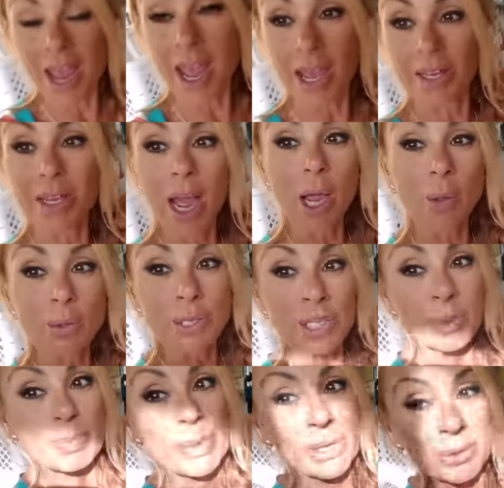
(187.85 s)
And I would
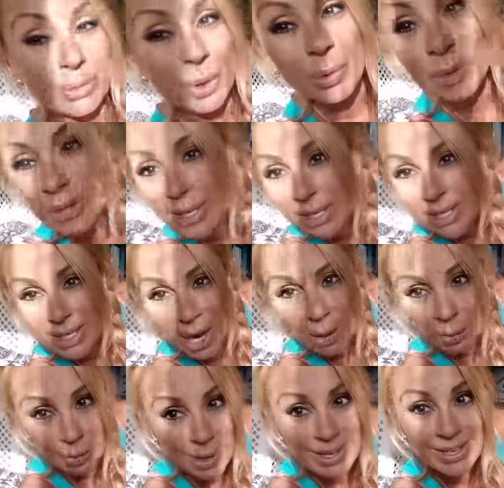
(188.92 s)
just be throwing things
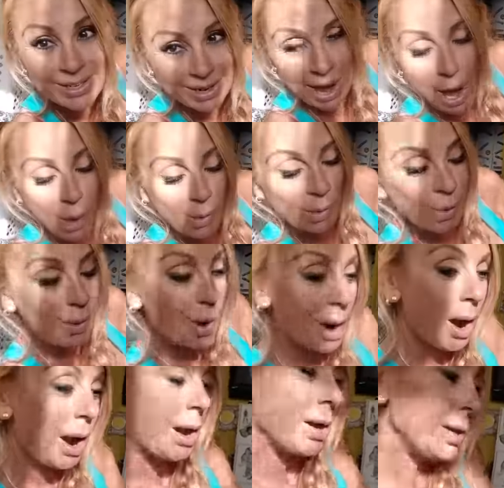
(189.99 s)
out right now.
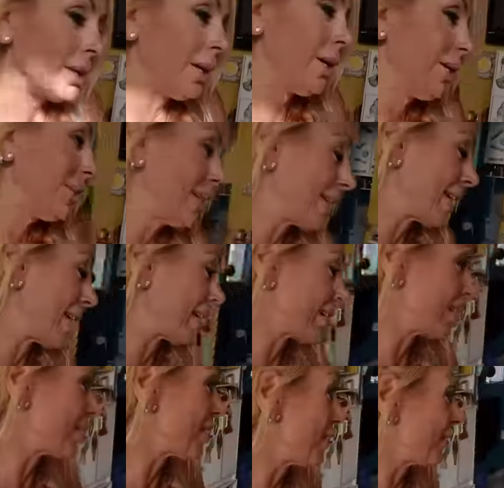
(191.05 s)
I can't
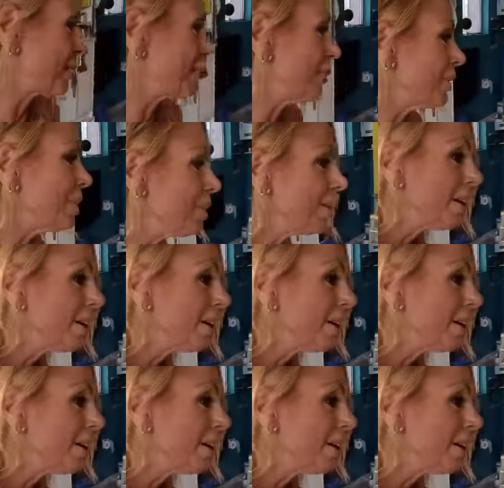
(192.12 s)
get comfortable.